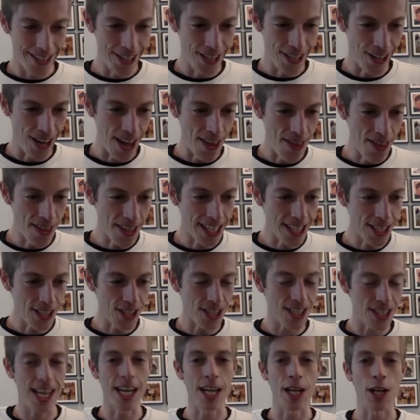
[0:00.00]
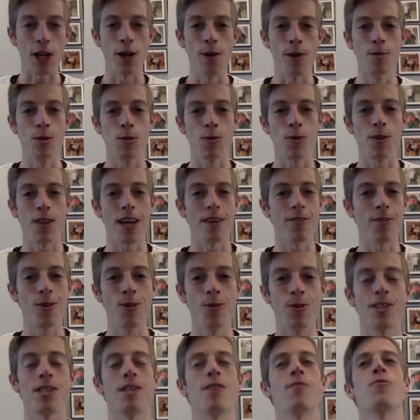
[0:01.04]
you know, I think it just kind of comes with, I've
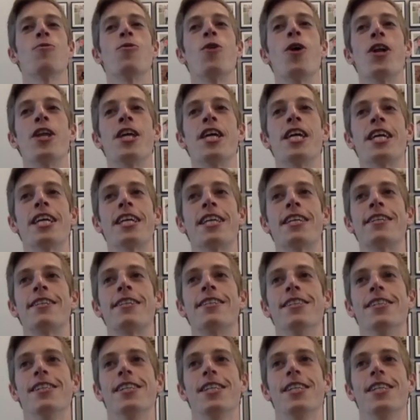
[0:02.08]
always loved running, and,